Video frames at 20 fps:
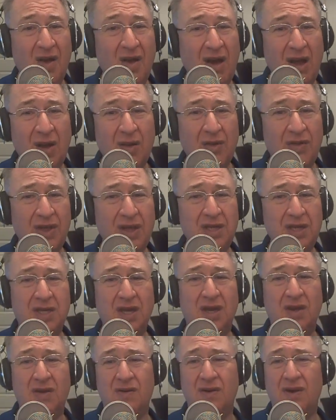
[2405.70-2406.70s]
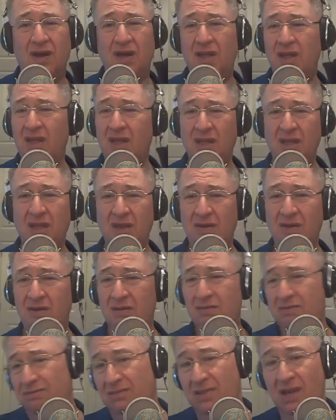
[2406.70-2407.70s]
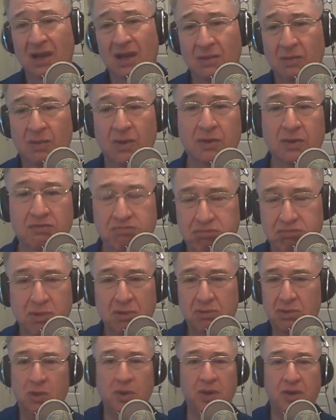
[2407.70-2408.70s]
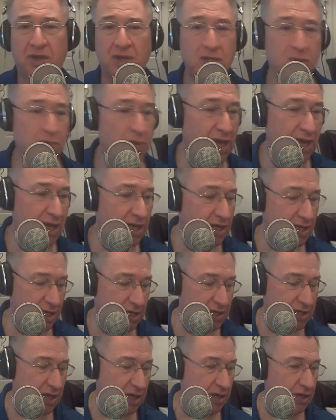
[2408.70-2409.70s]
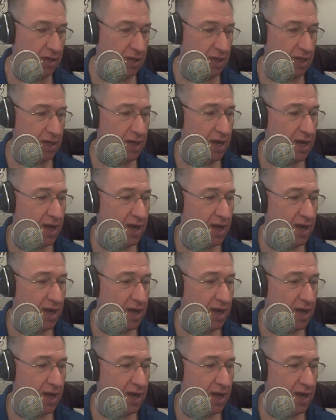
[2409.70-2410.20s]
I don't think so. I think that we'll do it this way. It's all good.